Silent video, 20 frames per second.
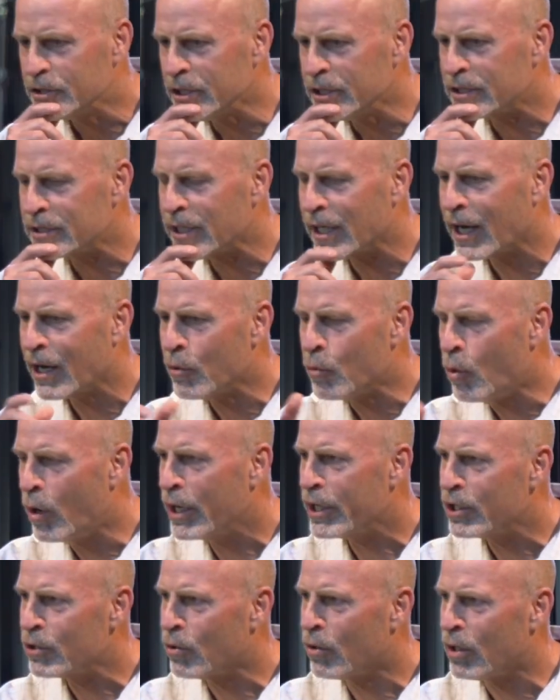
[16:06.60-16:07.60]
she said, I
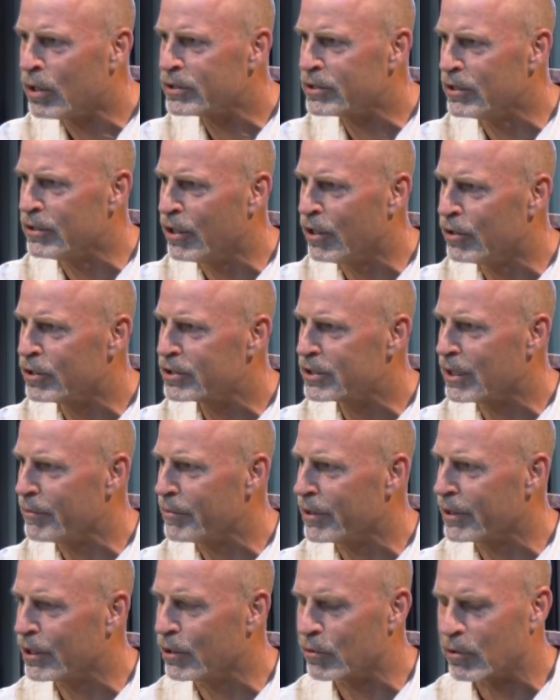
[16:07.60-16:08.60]
want you all to know
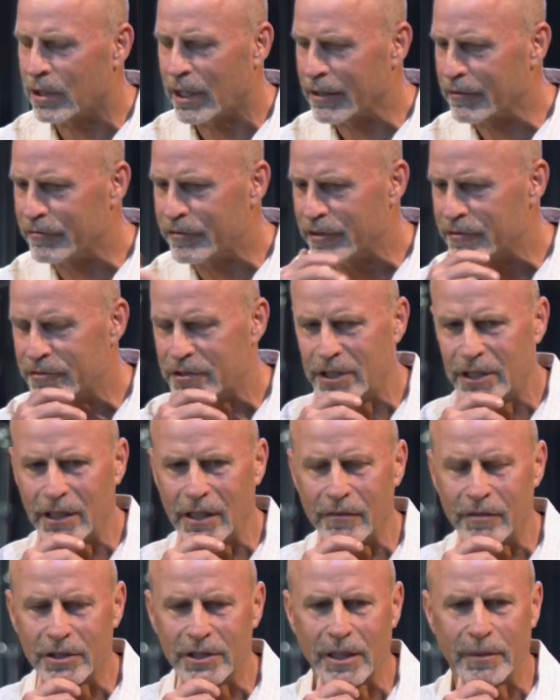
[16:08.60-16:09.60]
something. There were like
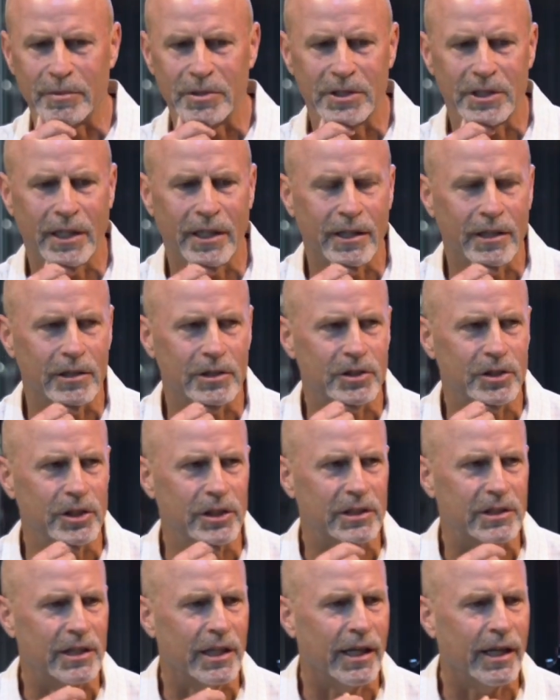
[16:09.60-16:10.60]
15 of us
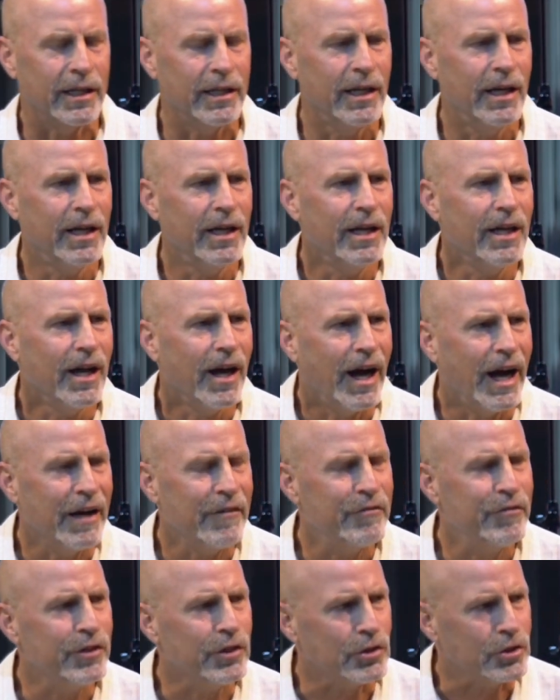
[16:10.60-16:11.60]
upstairs. She said,
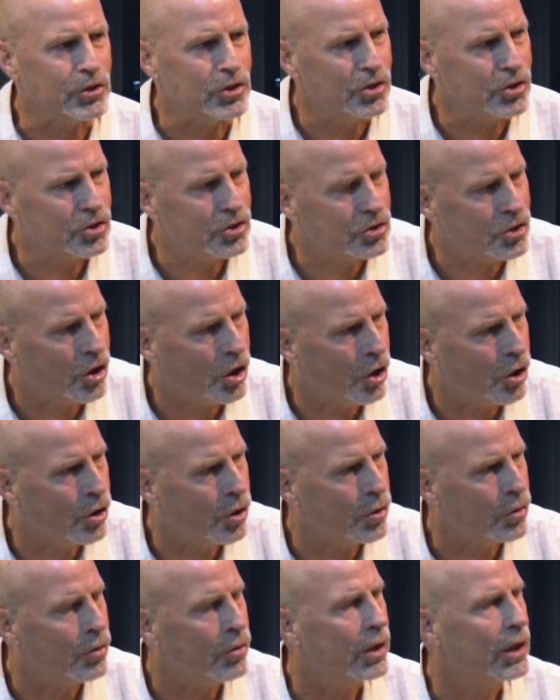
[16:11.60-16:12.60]
I feel
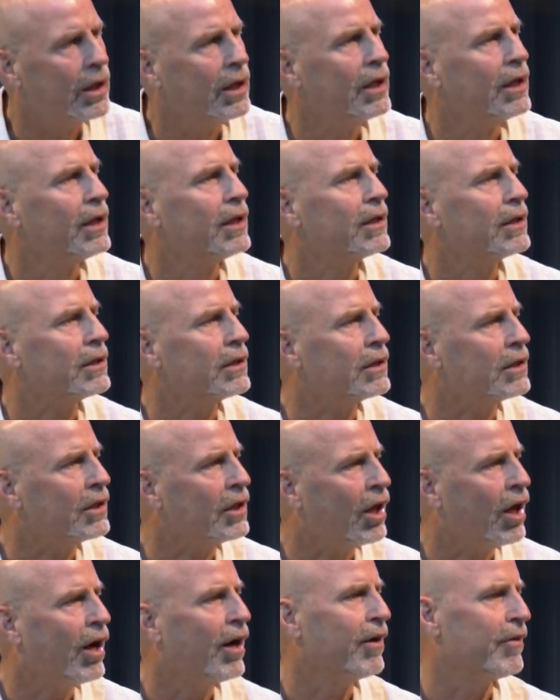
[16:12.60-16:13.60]
so
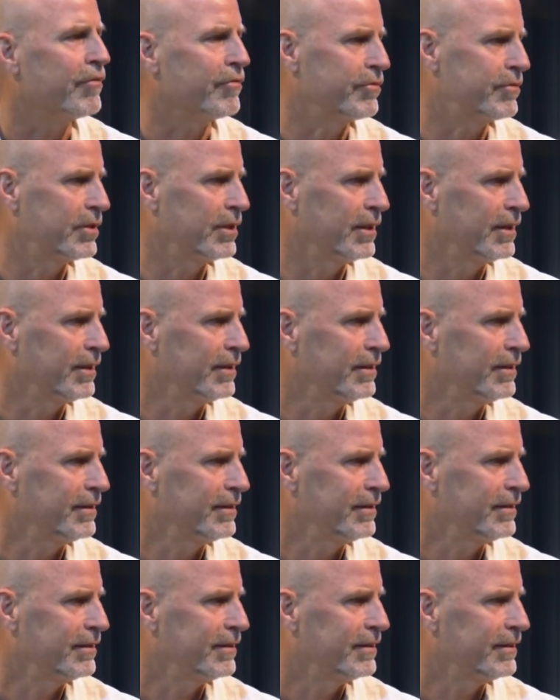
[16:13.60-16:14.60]
loved.
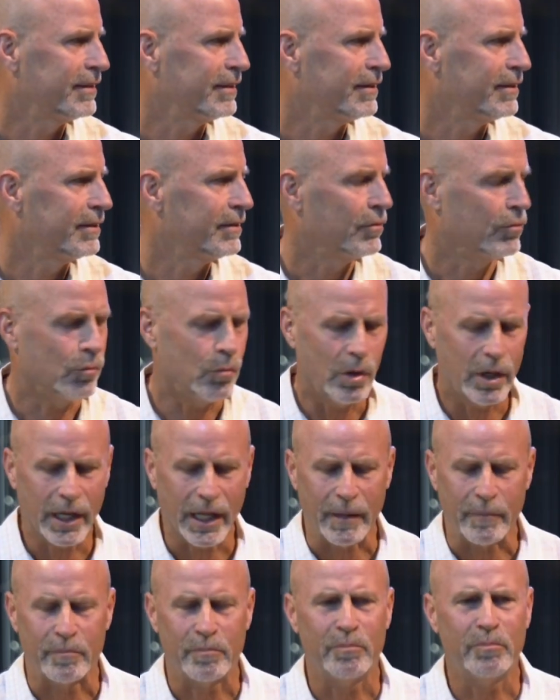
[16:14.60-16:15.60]

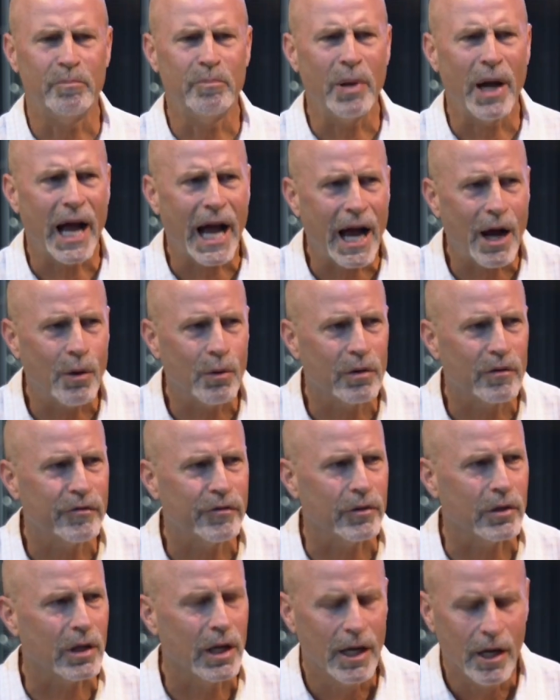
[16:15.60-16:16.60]
What a
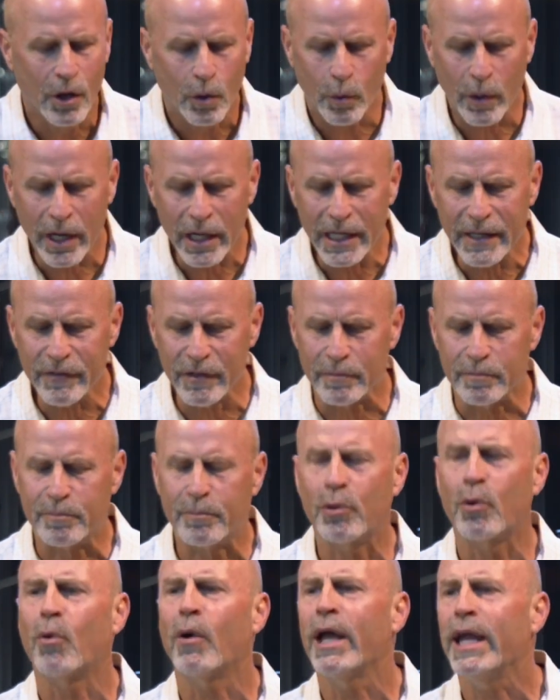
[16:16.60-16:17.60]
powerful, we hadn't
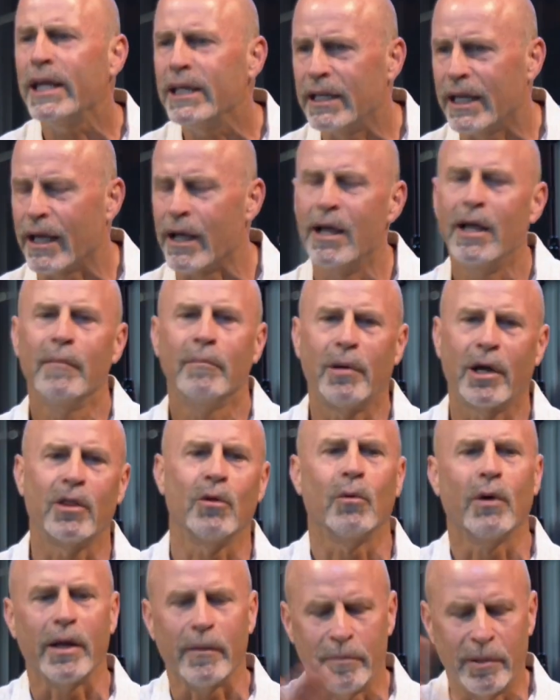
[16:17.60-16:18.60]
even prayed yet.
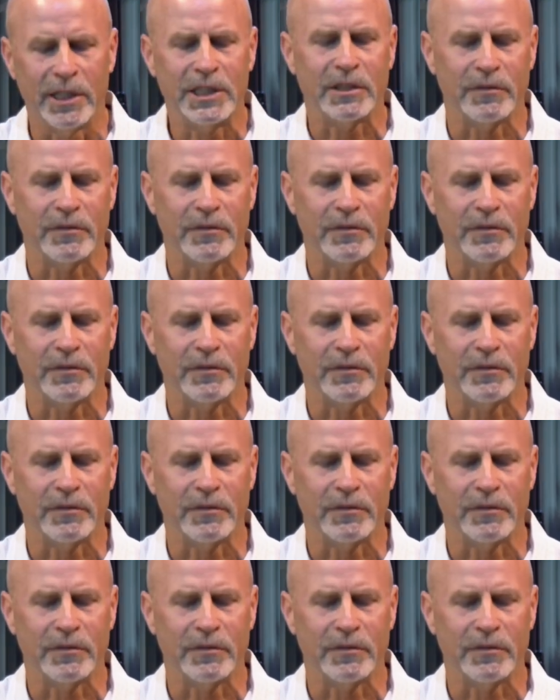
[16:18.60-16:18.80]
By the way, a